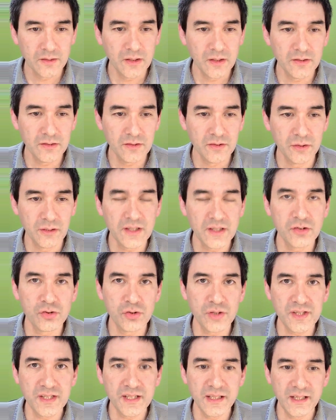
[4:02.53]
So let's
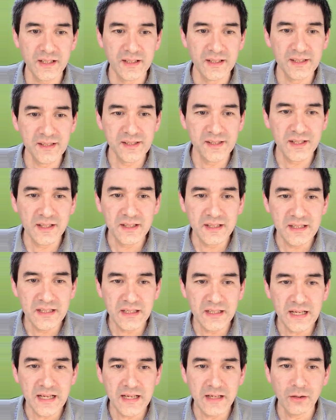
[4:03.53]
just say that this is the
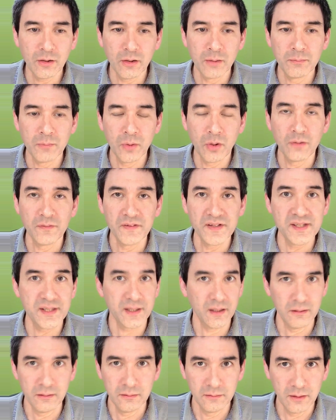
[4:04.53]
DNA um, of a cell.